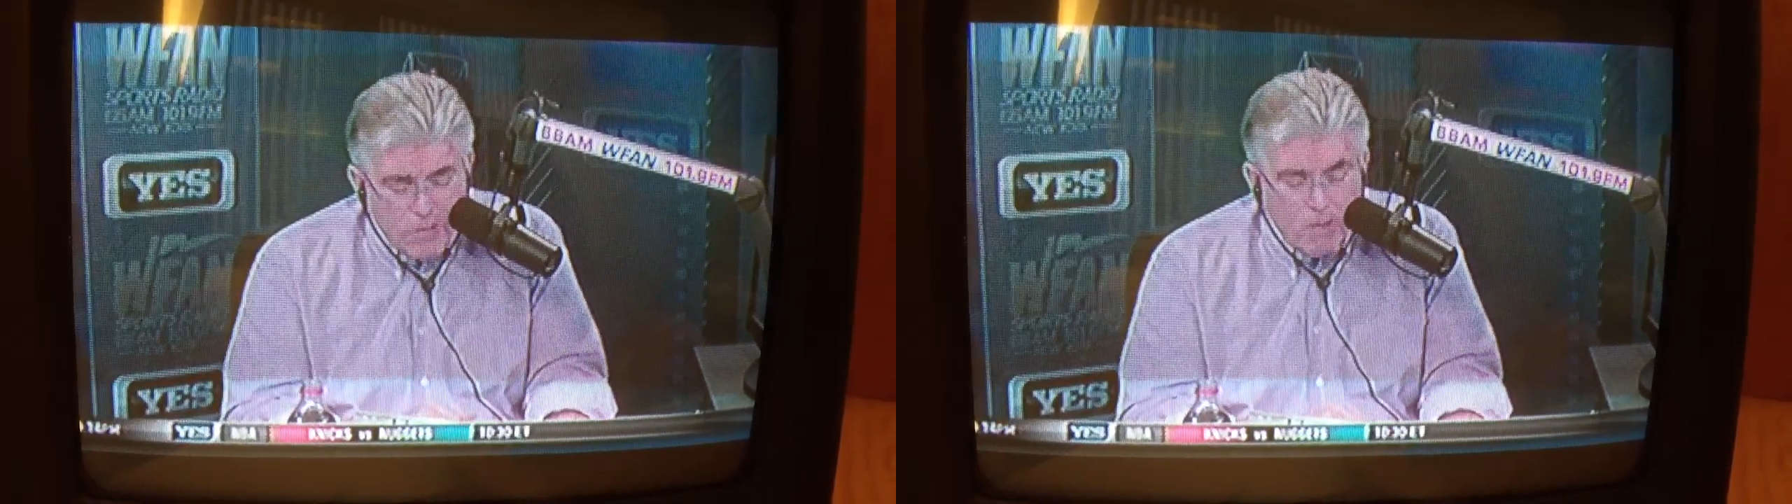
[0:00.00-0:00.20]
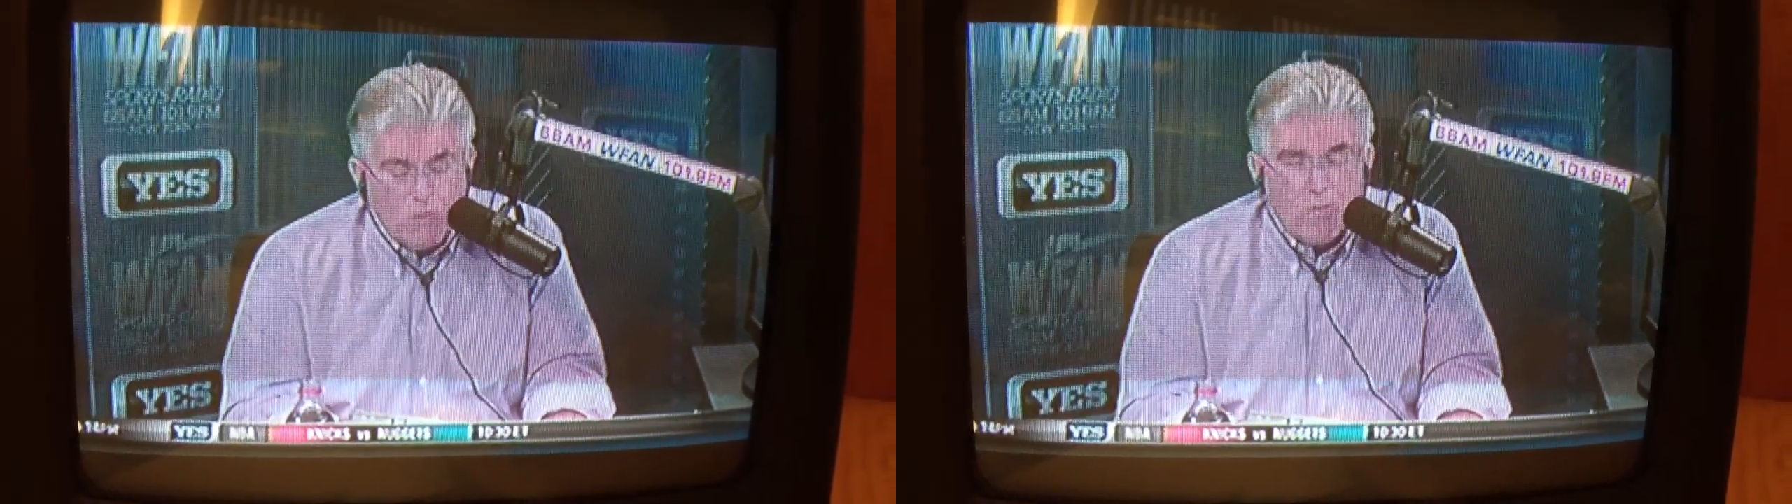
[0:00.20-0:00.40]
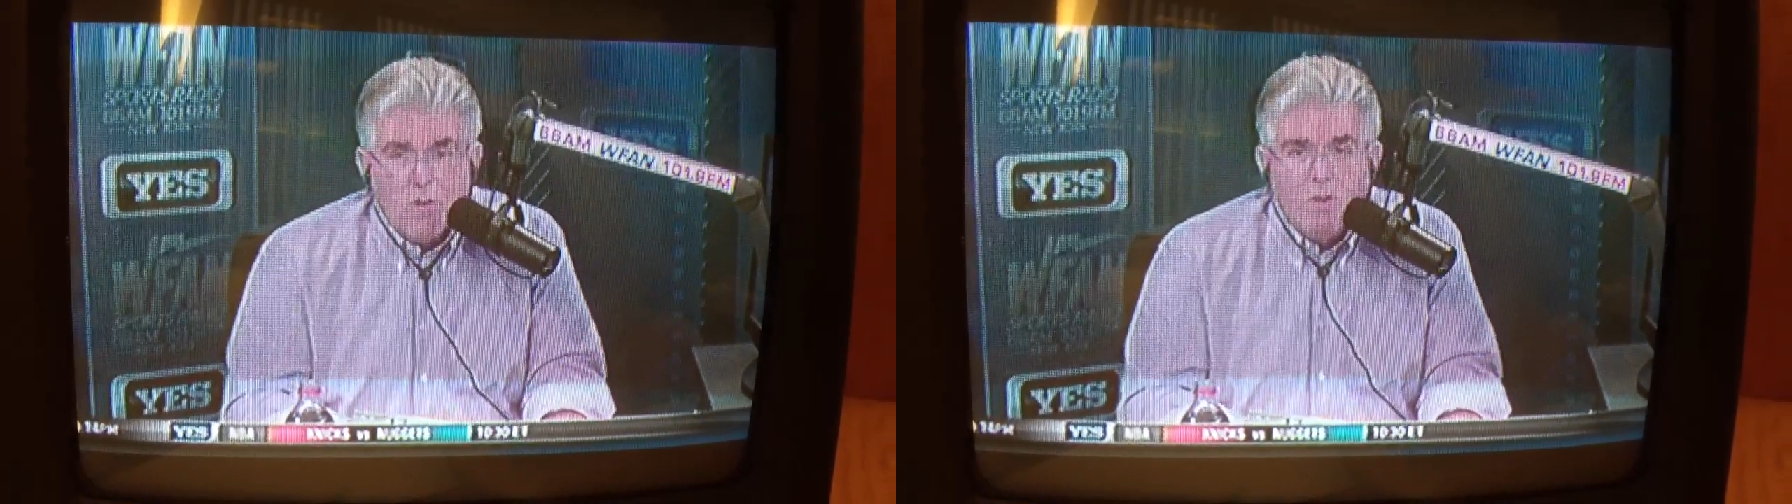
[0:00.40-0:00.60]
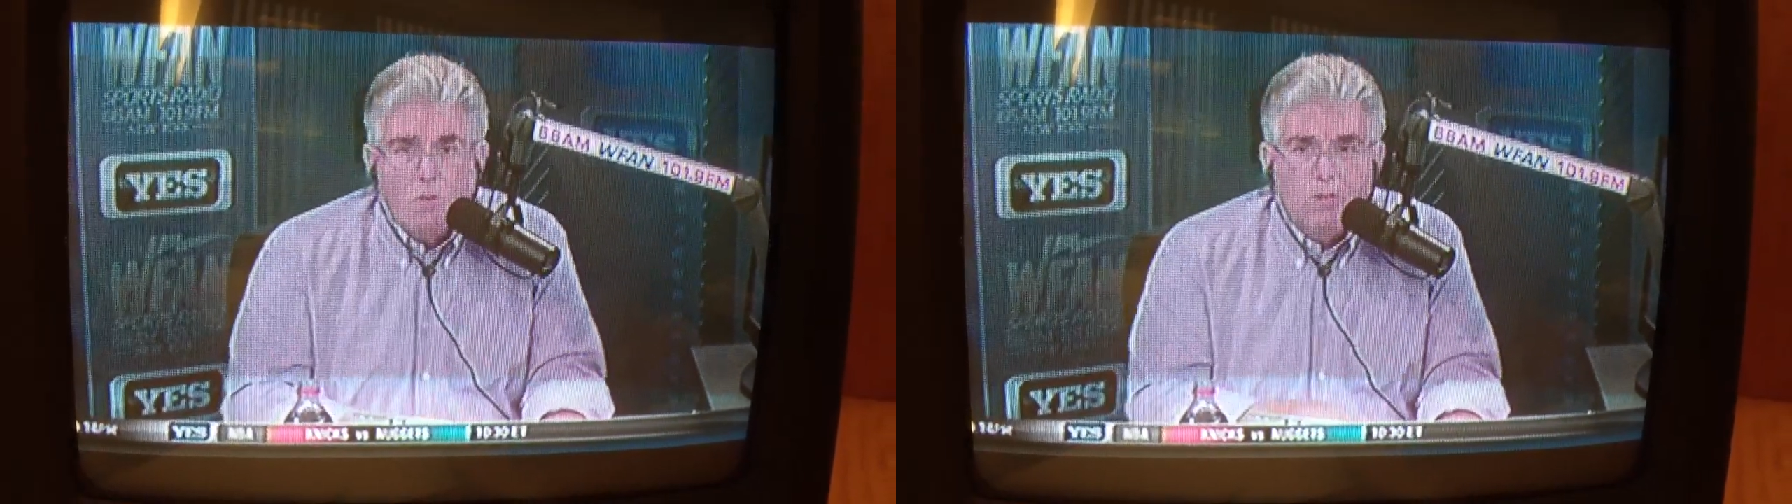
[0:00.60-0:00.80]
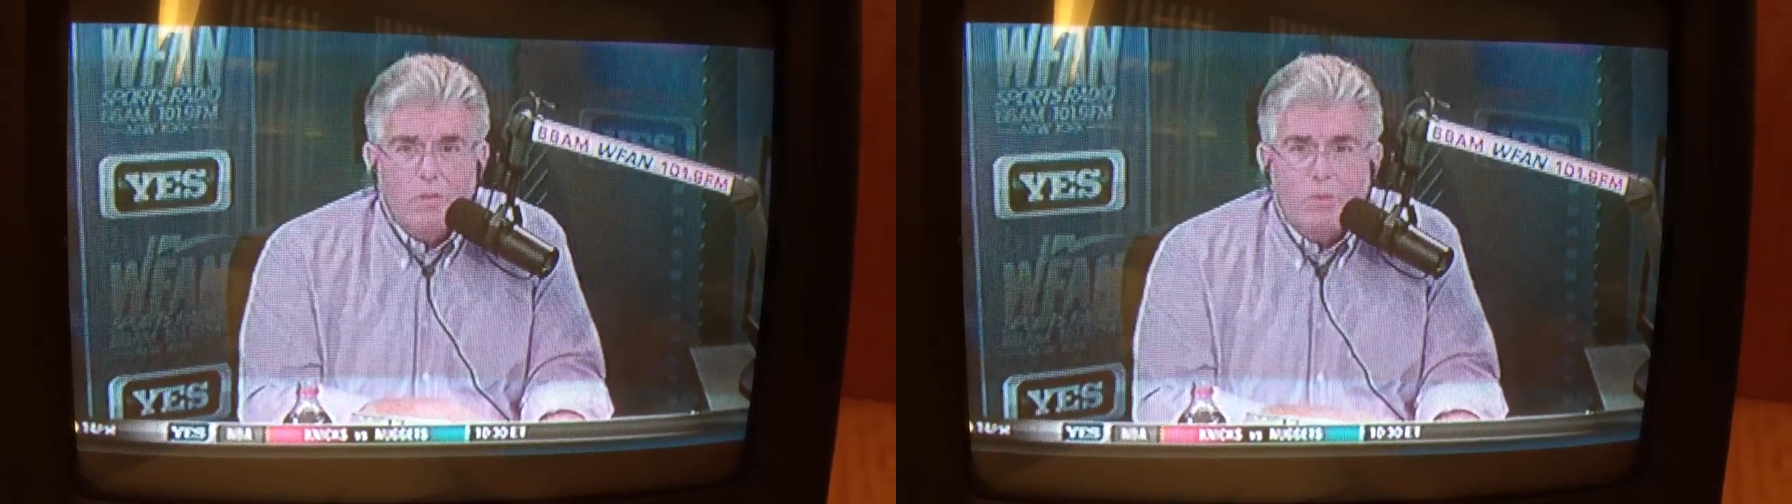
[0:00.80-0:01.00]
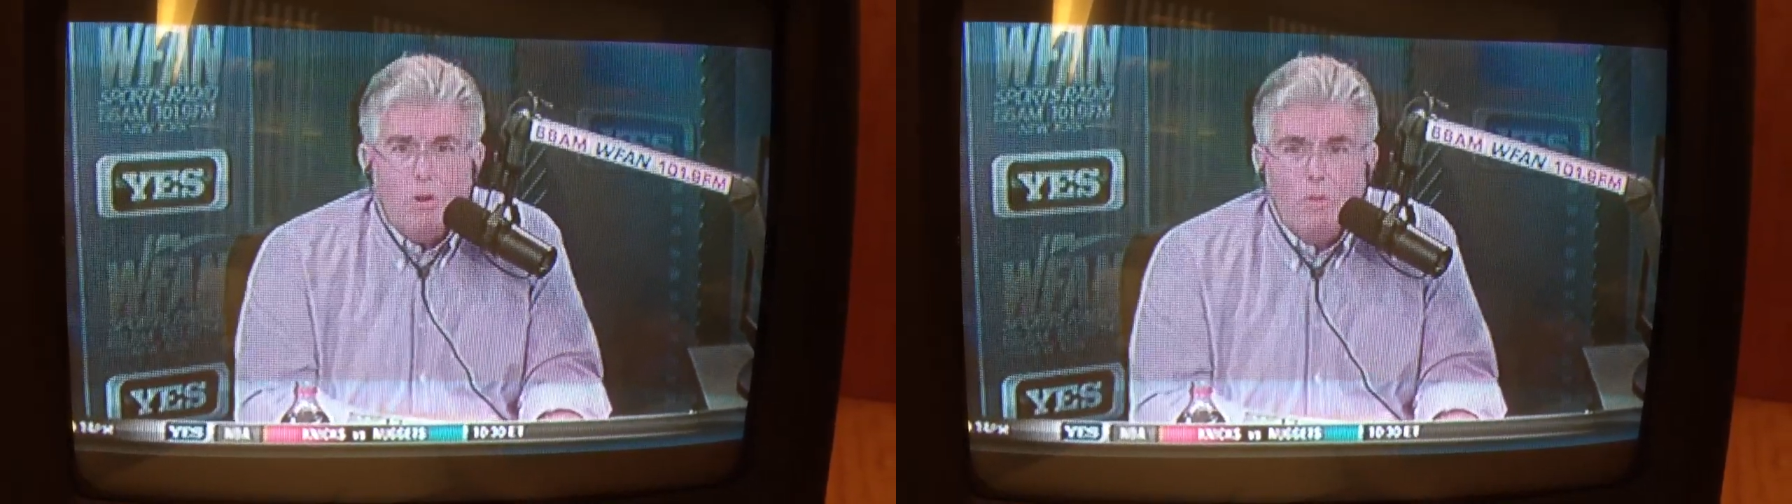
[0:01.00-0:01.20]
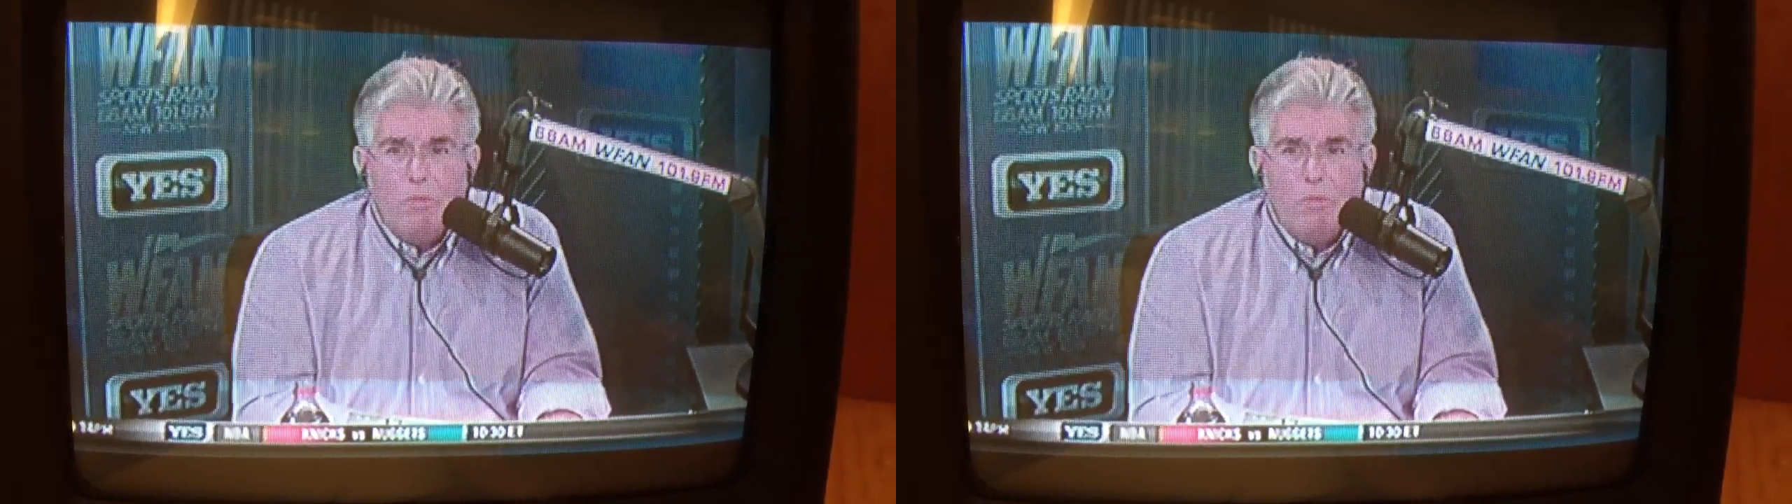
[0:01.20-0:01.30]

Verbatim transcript: went for an older pope.